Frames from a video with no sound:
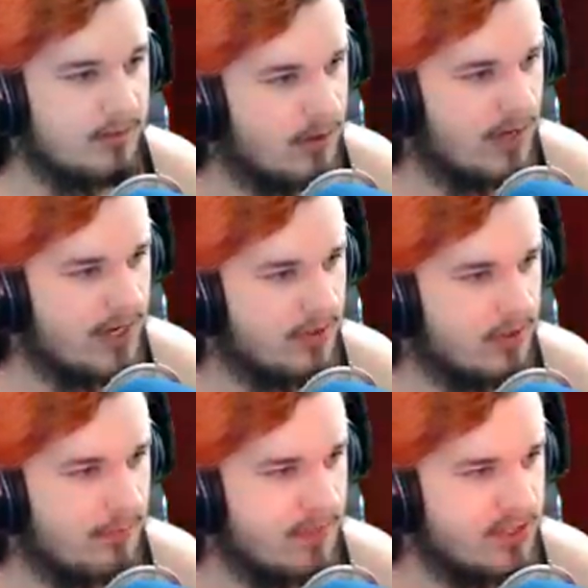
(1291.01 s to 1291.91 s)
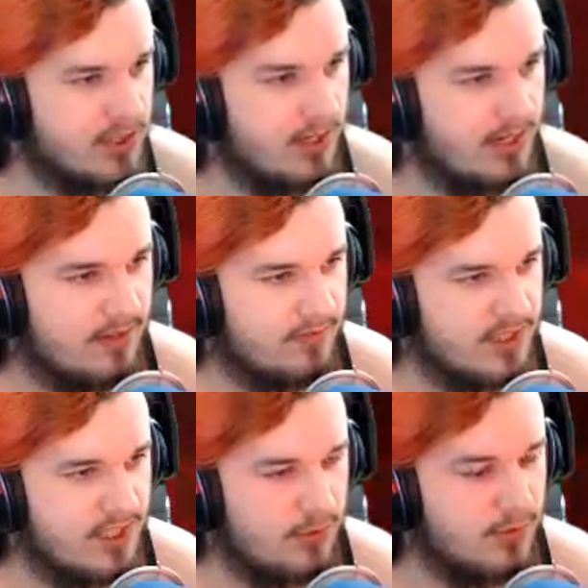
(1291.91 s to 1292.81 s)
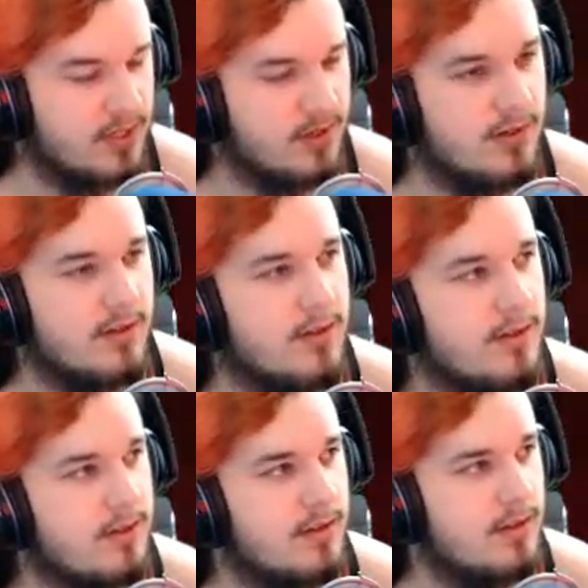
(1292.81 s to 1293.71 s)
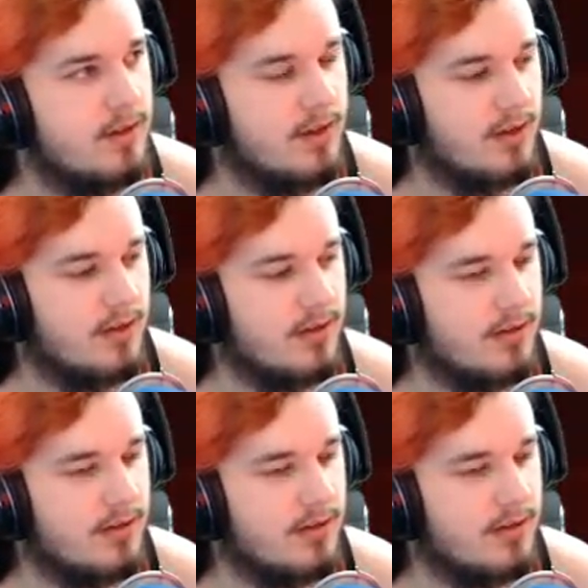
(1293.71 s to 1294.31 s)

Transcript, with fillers: Oh, hey dude, I missed you. I didn't even see you in here. Huh.